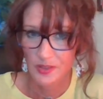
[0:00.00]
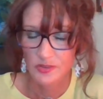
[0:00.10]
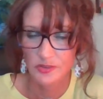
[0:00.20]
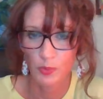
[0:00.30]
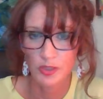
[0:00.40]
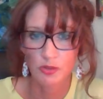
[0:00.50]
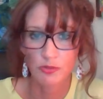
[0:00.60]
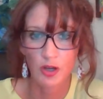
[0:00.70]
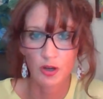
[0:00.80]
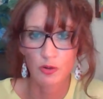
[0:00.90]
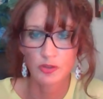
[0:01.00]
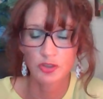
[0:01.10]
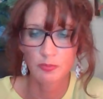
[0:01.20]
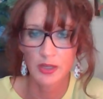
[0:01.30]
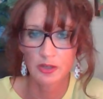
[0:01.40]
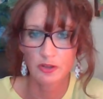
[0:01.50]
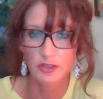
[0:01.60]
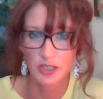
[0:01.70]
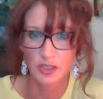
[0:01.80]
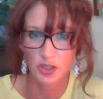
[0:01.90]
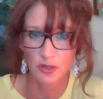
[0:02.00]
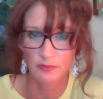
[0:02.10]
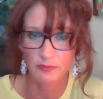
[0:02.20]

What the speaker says: So when you go to meet your teacher,